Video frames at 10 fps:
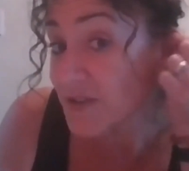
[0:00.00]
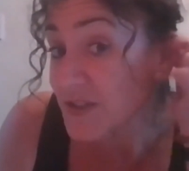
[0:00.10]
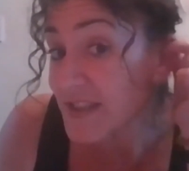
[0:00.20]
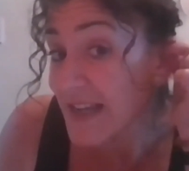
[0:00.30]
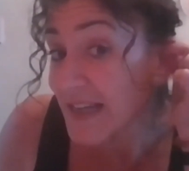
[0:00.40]

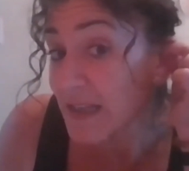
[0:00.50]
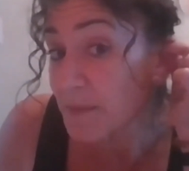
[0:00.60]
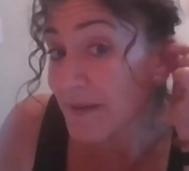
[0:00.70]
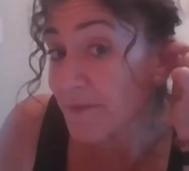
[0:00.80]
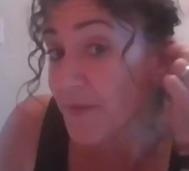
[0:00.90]
just take it a little
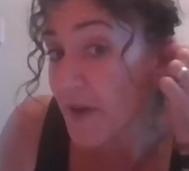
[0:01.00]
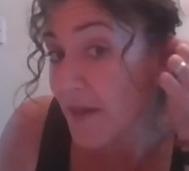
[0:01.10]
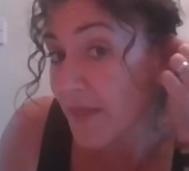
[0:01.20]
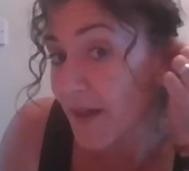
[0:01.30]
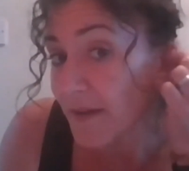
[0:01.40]
bit
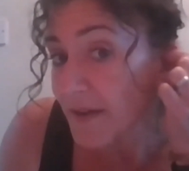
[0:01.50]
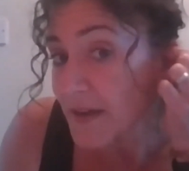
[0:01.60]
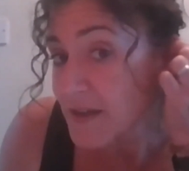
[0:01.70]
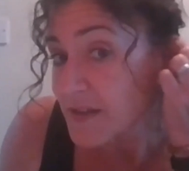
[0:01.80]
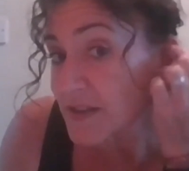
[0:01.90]
further.
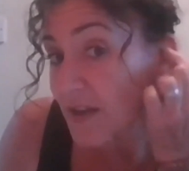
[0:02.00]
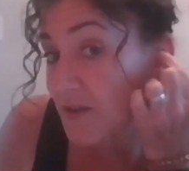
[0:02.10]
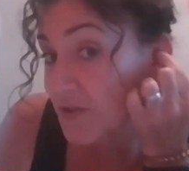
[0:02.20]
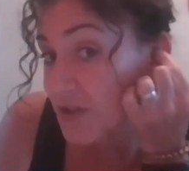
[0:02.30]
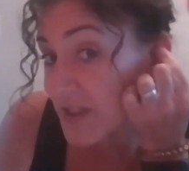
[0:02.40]
So
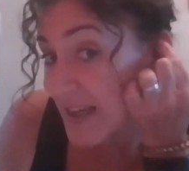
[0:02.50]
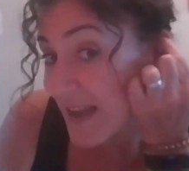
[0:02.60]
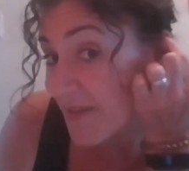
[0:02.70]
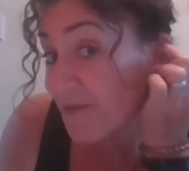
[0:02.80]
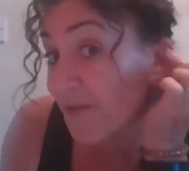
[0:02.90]
you're just going to
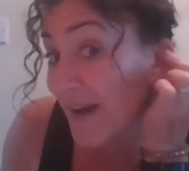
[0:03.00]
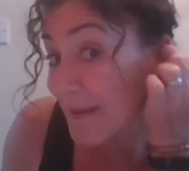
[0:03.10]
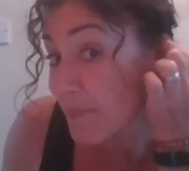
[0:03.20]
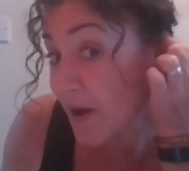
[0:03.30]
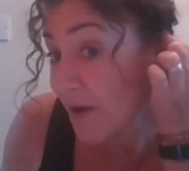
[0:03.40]
get the flat
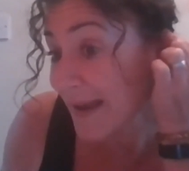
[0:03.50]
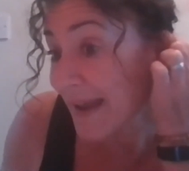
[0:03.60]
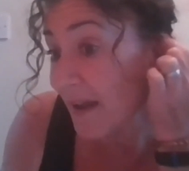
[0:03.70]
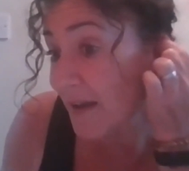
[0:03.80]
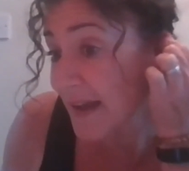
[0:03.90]
part
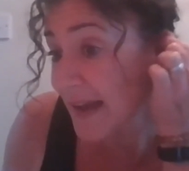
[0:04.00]
here,